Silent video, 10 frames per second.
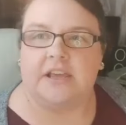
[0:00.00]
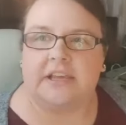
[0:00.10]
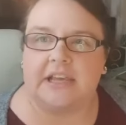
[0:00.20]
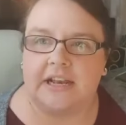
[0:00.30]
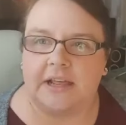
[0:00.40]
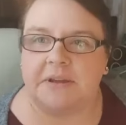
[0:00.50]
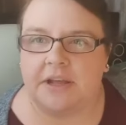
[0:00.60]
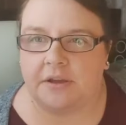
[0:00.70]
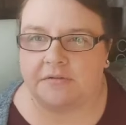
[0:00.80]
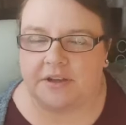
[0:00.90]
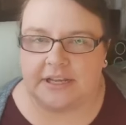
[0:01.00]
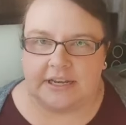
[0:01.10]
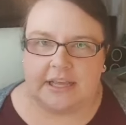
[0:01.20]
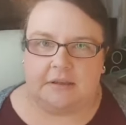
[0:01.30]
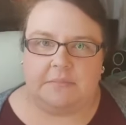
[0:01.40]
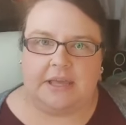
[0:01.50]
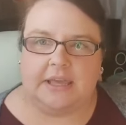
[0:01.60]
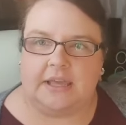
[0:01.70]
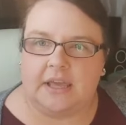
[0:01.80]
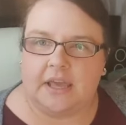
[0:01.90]
can you let me know if you can hear
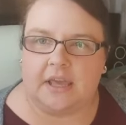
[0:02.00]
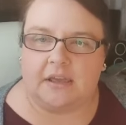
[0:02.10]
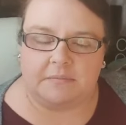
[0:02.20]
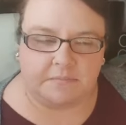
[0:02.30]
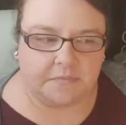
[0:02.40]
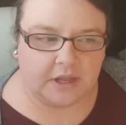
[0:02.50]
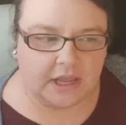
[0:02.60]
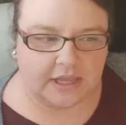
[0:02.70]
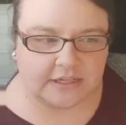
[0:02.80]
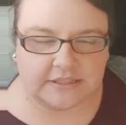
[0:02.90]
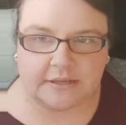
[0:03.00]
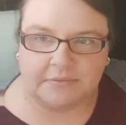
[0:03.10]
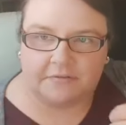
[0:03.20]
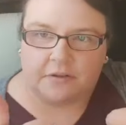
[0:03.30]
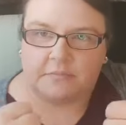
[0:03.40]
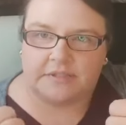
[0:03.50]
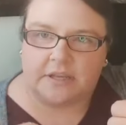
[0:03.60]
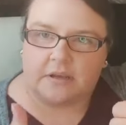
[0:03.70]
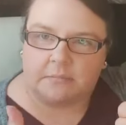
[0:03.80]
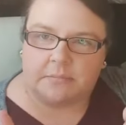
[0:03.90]
me, and give me a thumbs
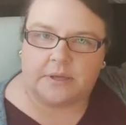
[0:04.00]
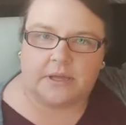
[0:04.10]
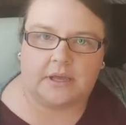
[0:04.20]
up,